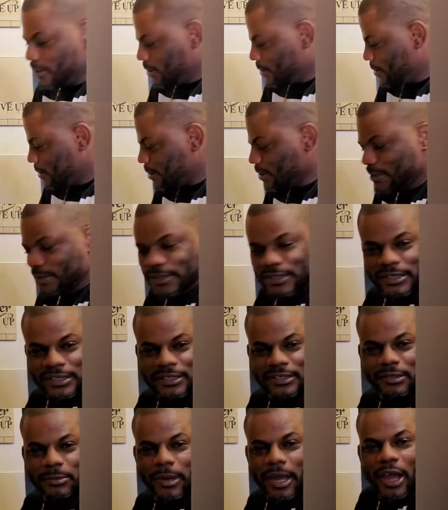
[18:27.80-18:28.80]
seasoning
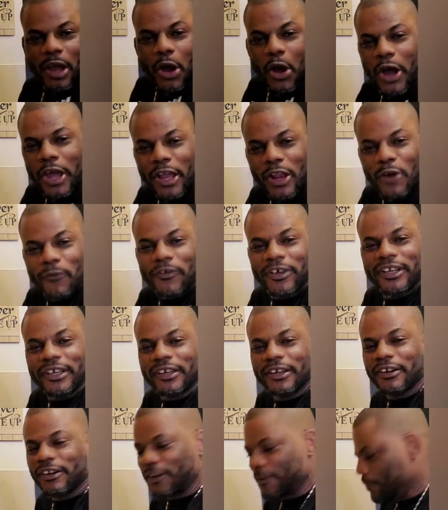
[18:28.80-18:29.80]
into my oil over there.